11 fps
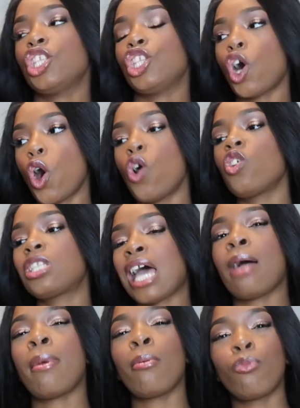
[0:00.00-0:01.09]
the whole
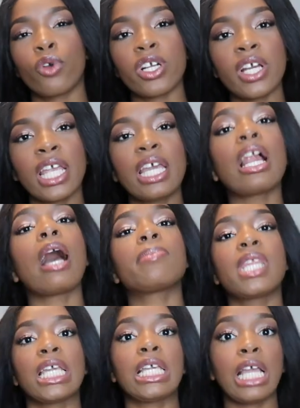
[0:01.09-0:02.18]
time I'm wearing it I'm
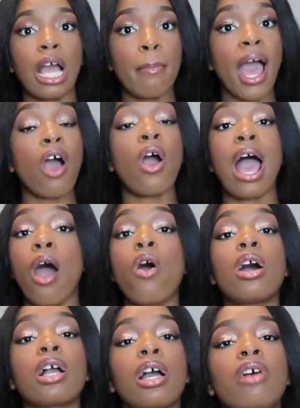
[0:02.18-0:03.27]
thinking about how
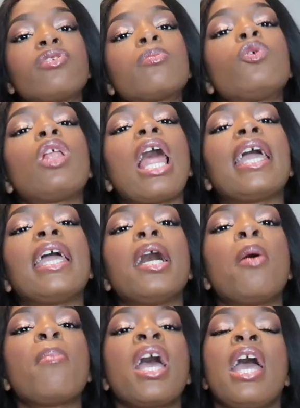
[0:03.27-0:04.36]
uncomfortable I
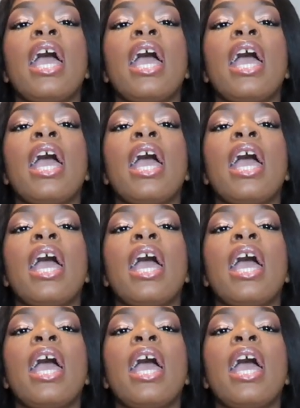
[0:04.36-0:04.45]
am,